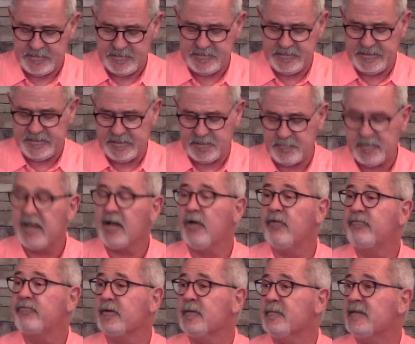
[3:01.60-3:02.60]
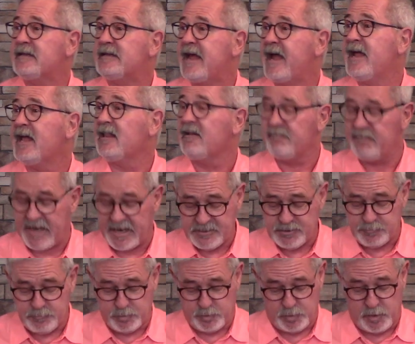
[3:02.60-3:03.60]
DiCamillo from The Tale of
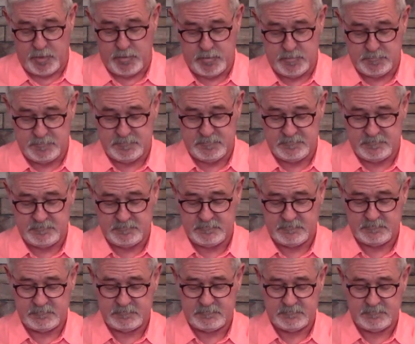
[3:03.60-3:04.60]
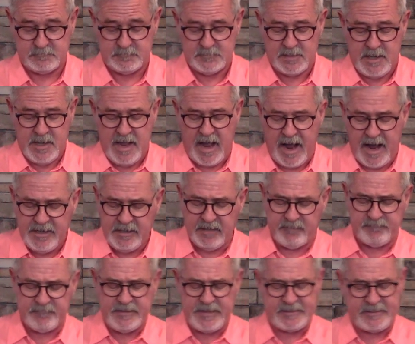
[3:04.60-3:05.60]
Despero. I
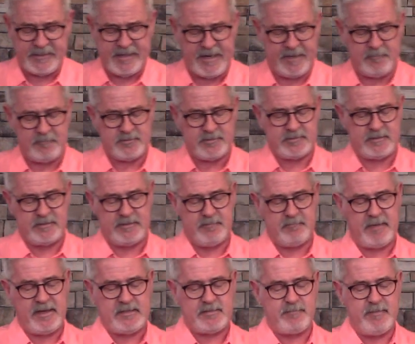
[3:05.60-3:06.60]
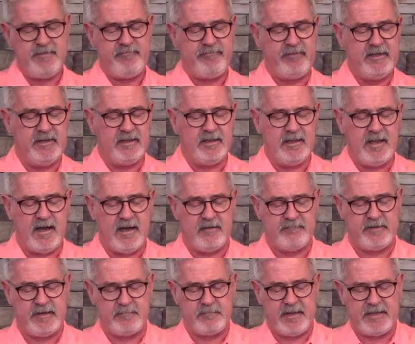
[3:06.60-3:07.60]
love nicknames. It makes me feel
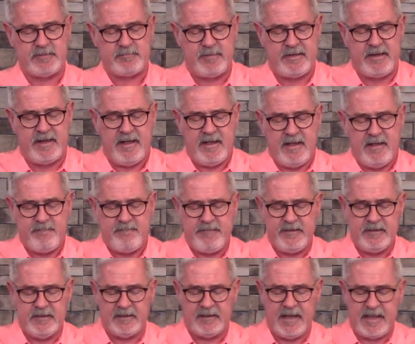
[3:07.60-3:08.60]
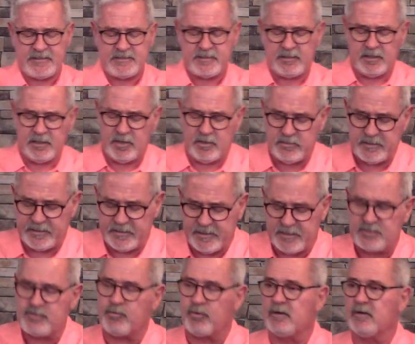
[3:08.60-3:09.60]
loved. It makes me feel less alone in
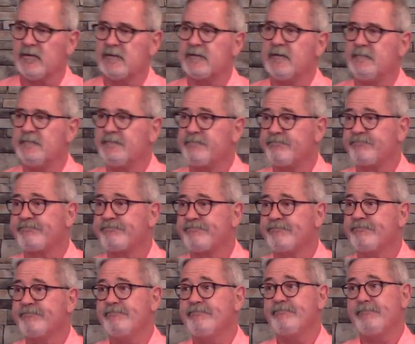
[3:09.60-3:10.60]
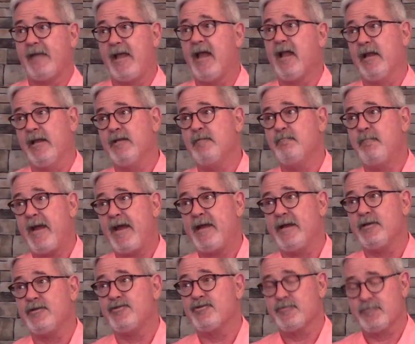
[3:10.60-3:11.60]
this world. Ellen
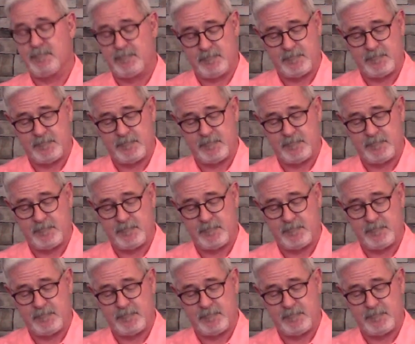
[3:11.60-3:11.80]
Page.